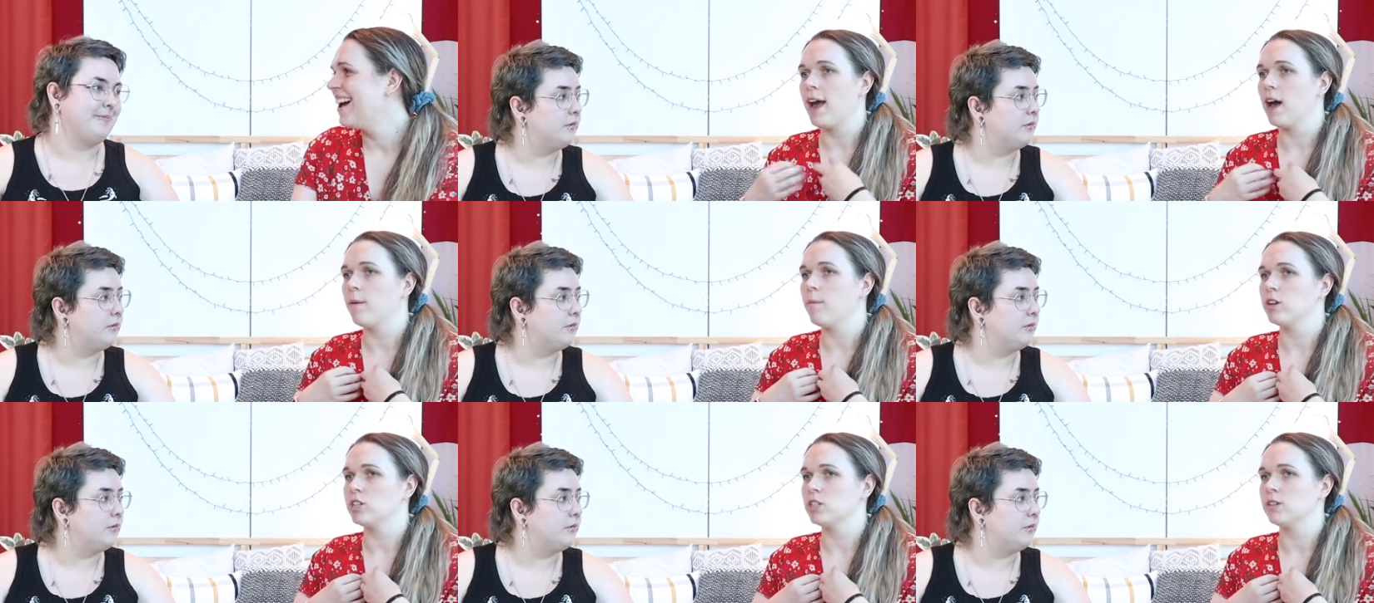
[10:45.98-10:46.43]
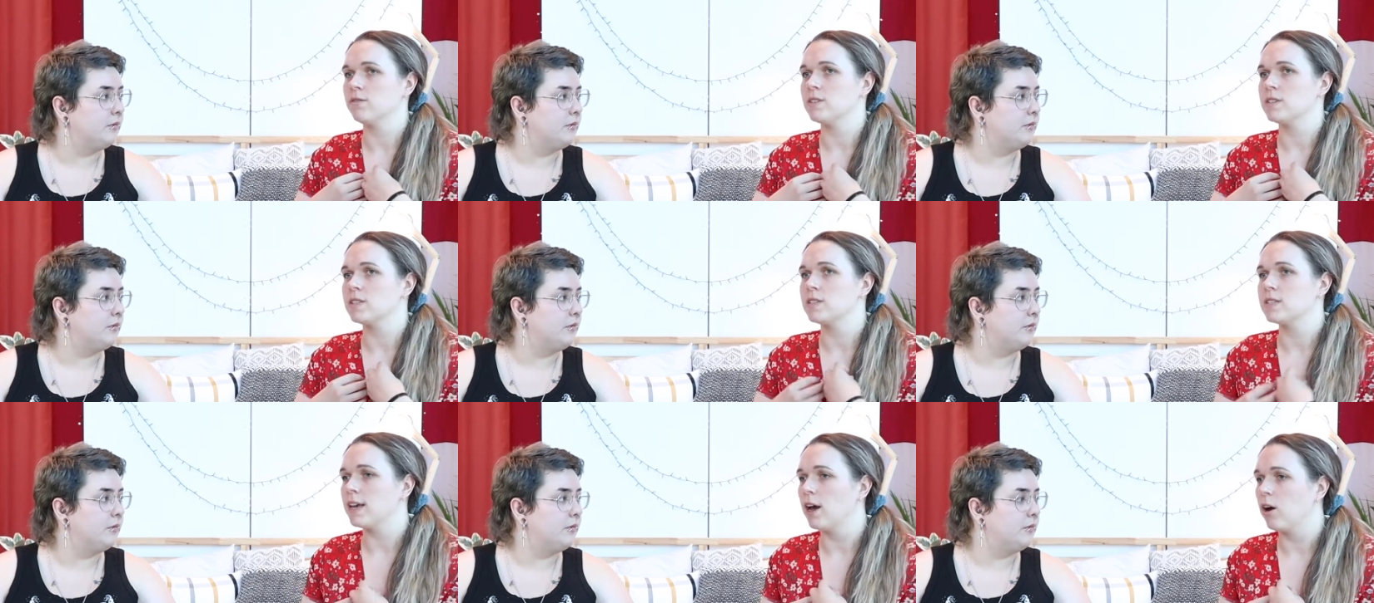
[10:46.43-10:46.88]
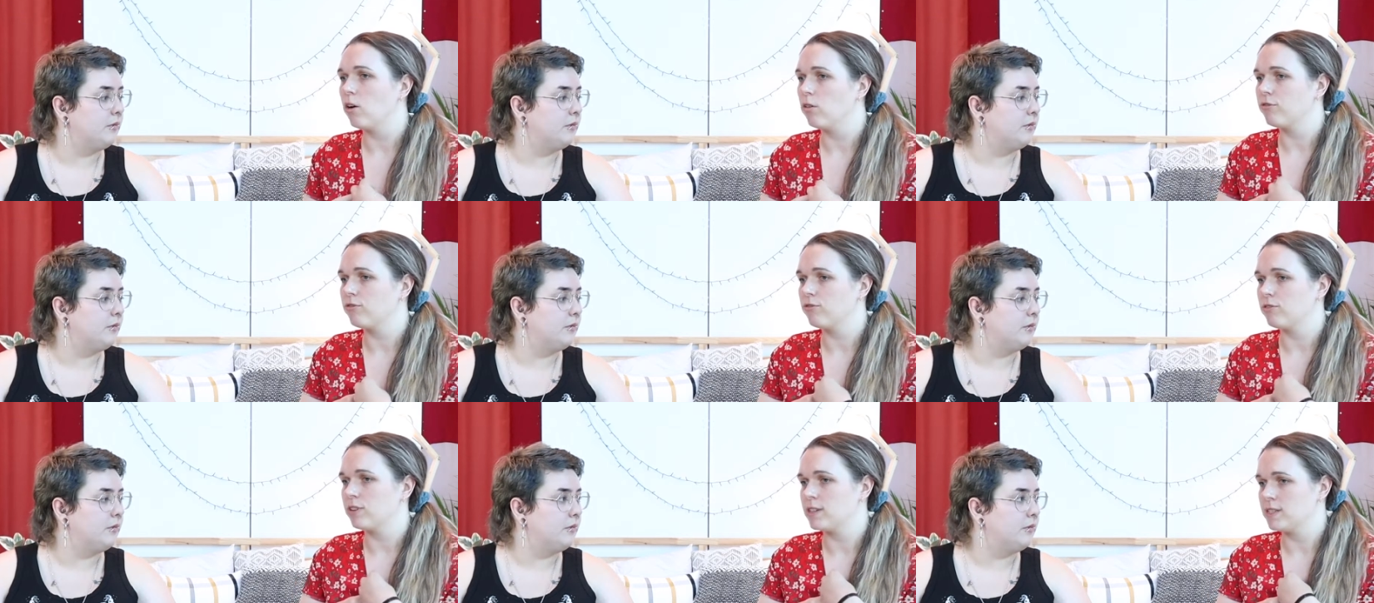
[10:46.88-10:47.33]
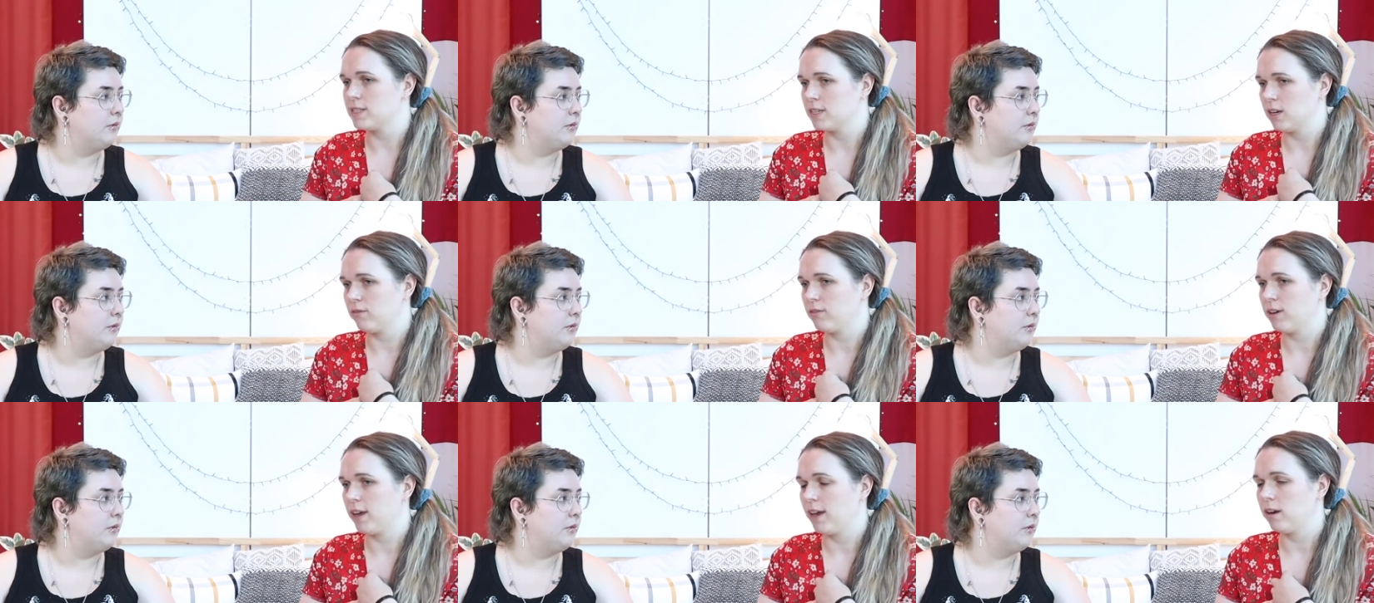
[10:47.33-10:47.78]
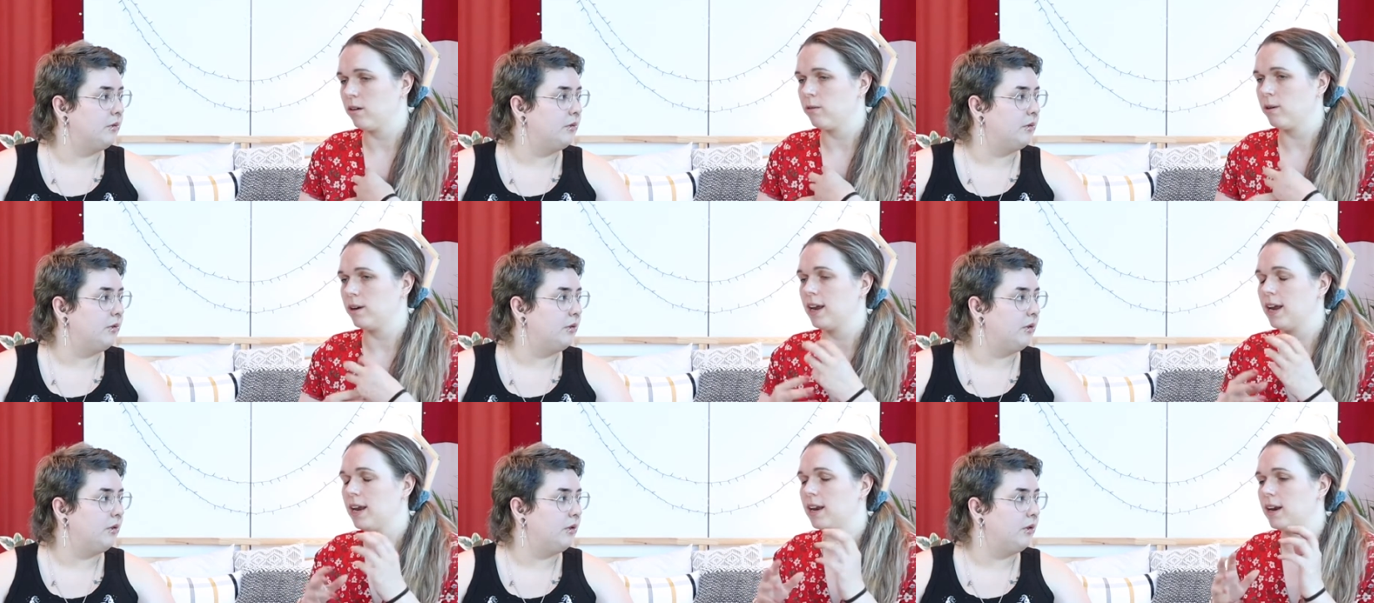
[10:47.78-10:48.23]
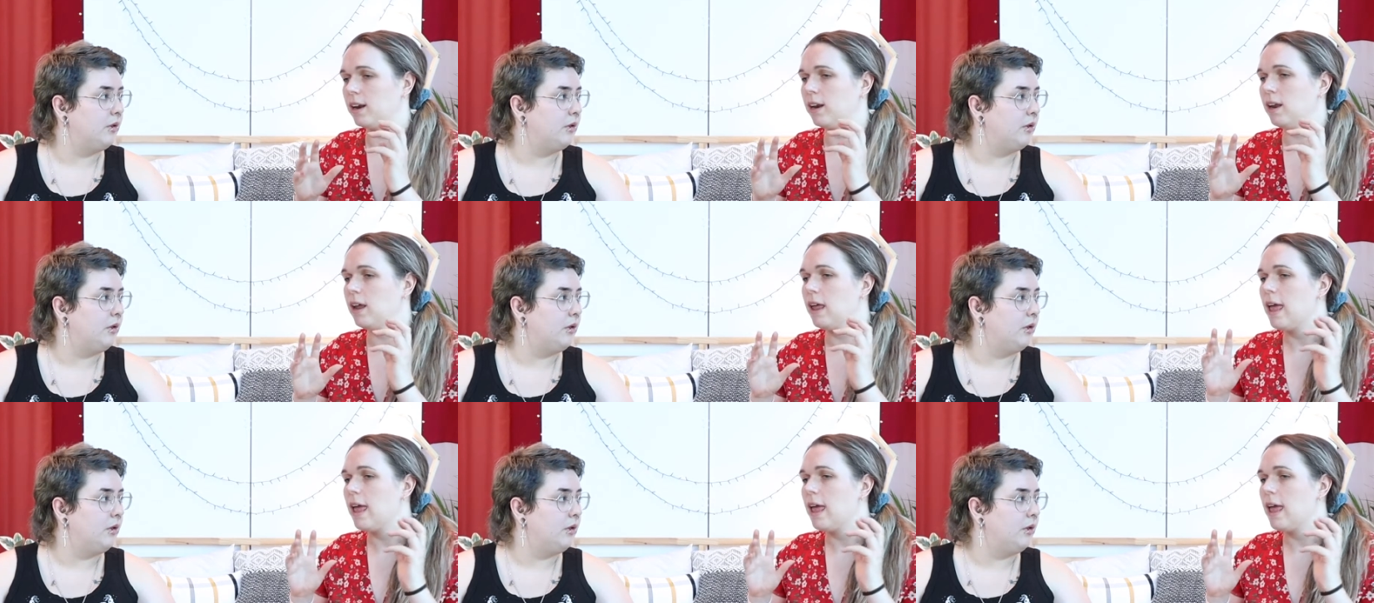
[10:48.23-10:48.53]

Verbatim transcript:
Speaker 1: How much of the self in self-care do we need and